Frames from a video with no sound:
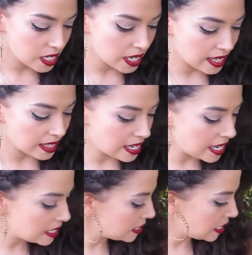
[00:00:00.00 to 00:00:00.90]
Okay, the
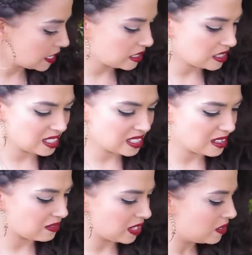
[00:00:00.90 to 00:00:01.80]
next thing, it's not
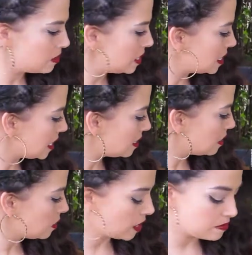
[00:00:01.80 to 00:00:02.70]
a favorite, what is that?
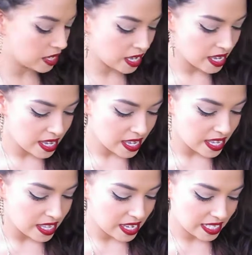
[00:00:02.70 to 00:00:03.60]
Okay.
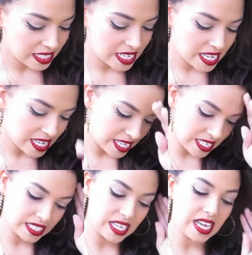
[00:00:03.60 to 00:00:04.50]
The next thing
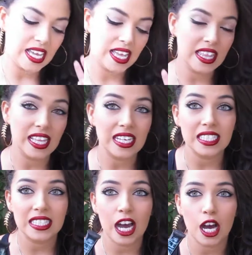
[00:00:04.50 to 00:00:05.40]
is
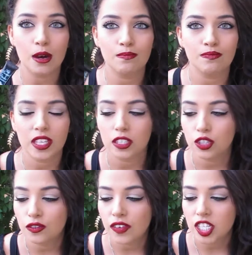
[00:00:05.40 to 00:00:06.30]
this,
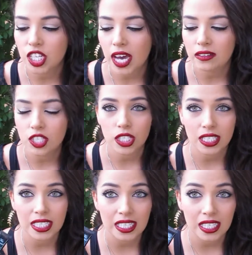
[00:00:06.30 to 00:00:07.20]
Too Faced Shadow
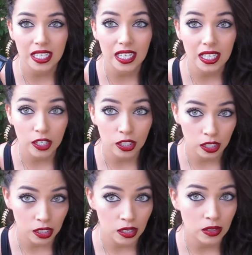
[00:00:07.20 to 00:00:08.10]
Insurance Glitter
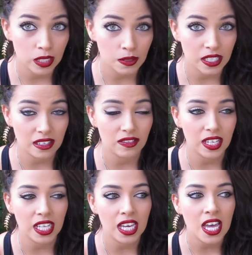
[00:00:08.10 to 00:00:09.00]
Glue,
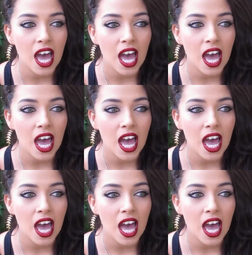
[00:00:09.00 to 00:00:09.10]
specifically.